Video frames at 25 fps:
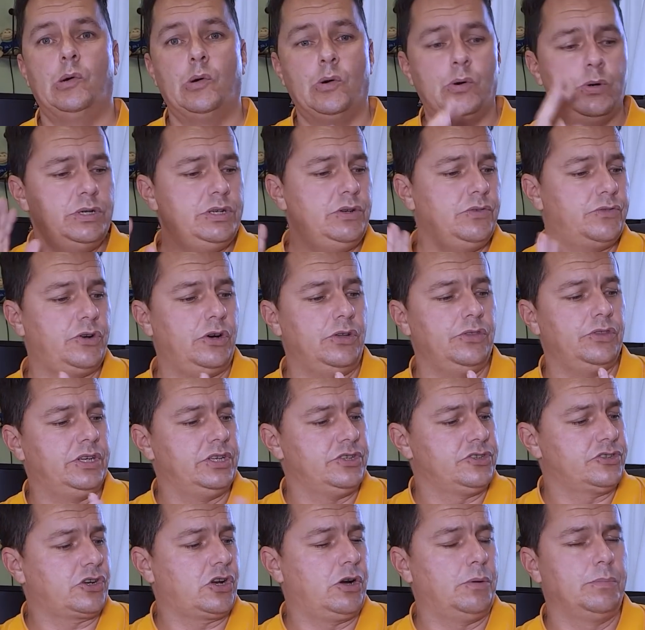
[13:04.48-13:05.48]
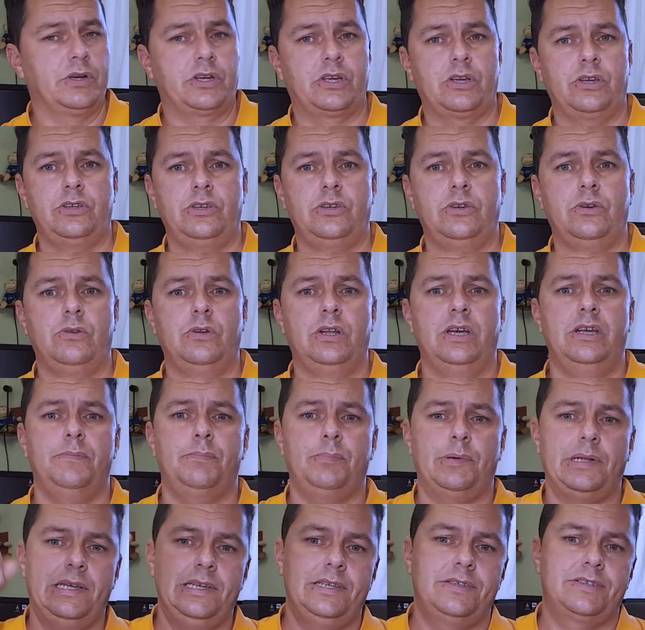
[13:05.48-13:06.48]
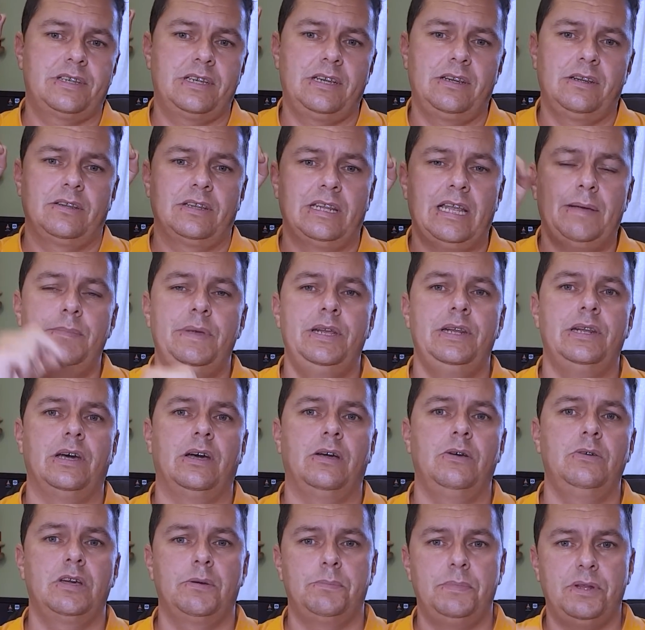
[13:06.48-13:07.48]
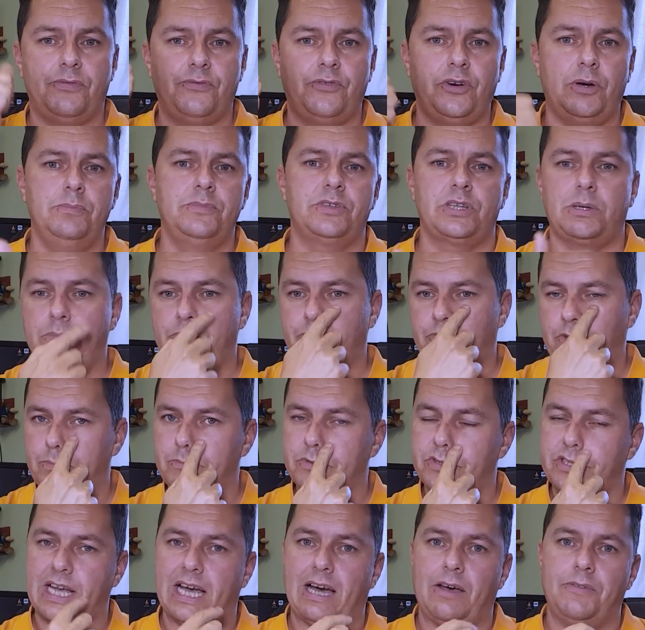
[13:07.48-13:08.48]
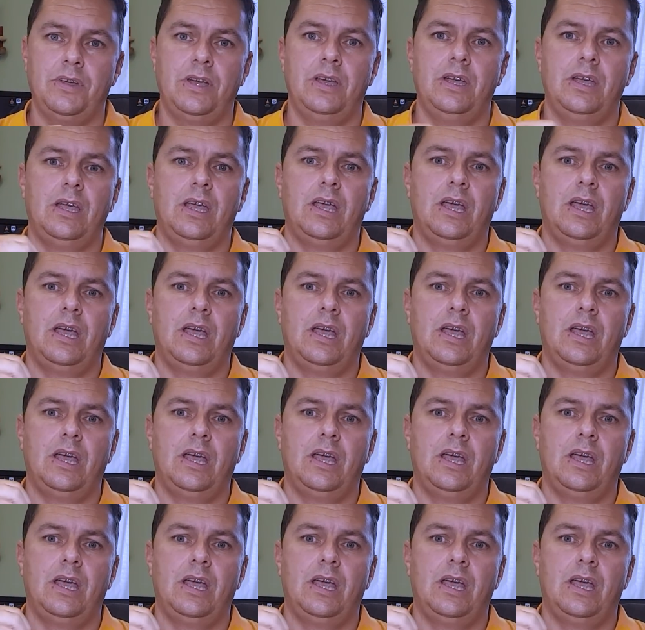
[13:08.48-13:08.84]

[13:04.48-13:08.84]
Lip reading: or you've got this Comica unit, please let me know. I mean, thumbs up, thumbs down.